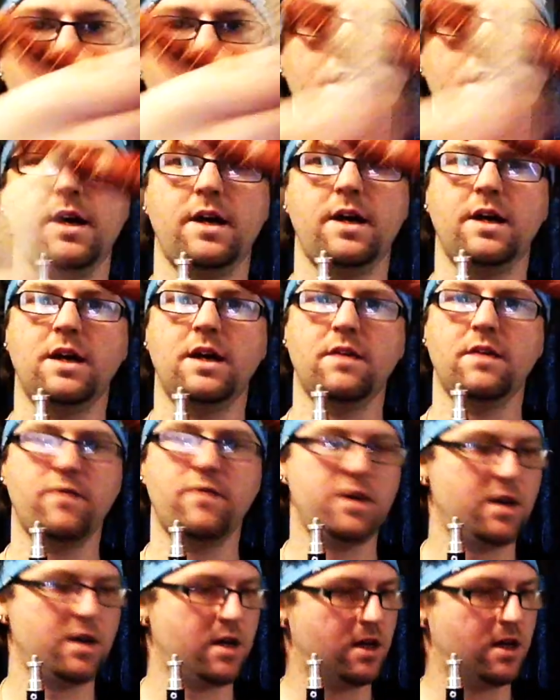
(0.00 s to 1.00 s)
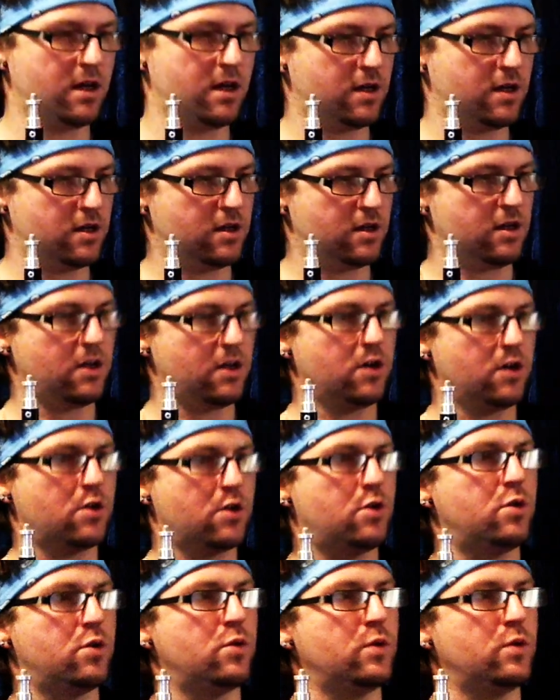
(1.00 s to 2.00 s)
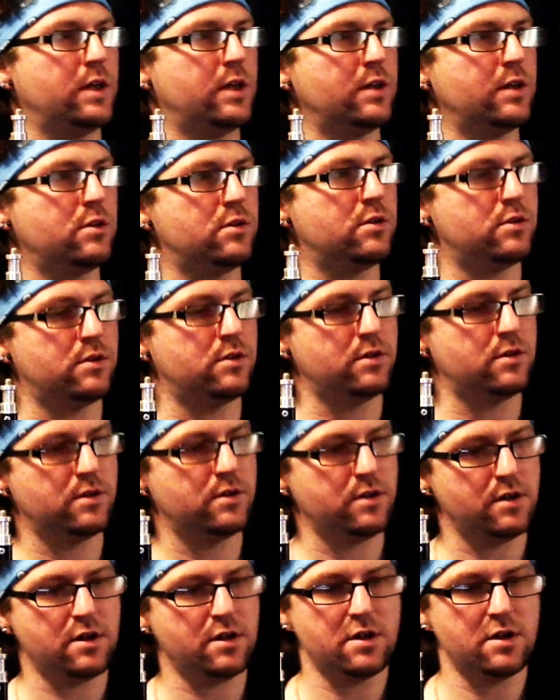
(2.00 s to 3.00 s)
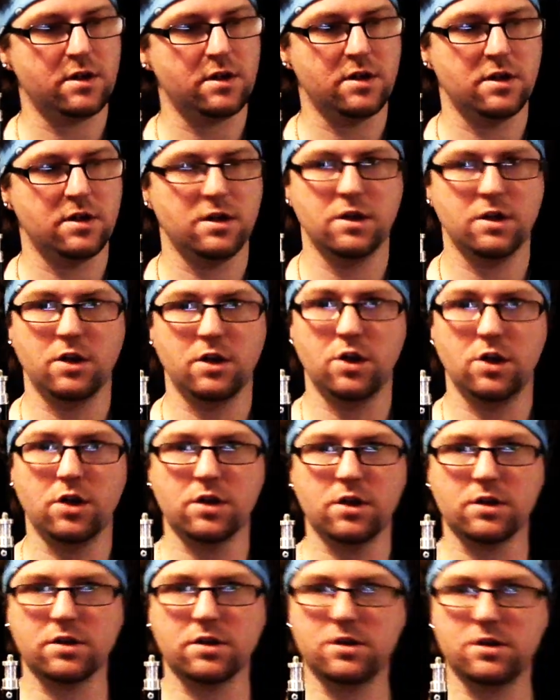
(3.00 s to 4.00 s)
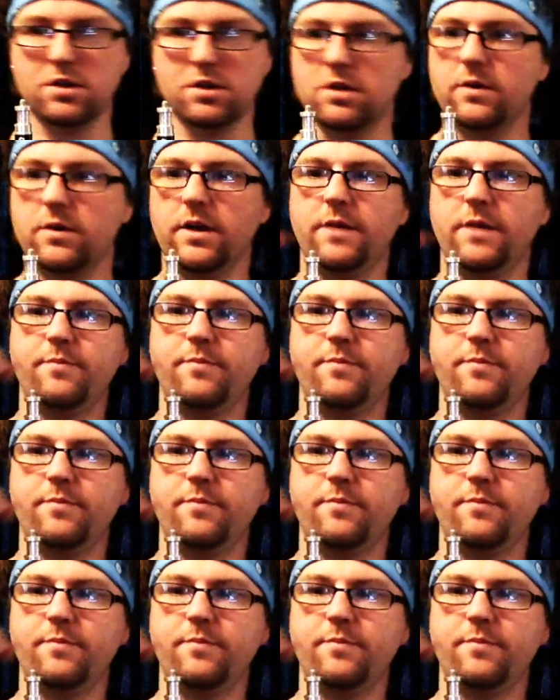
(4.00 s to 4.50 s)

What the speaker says: and give it a cool little look to it.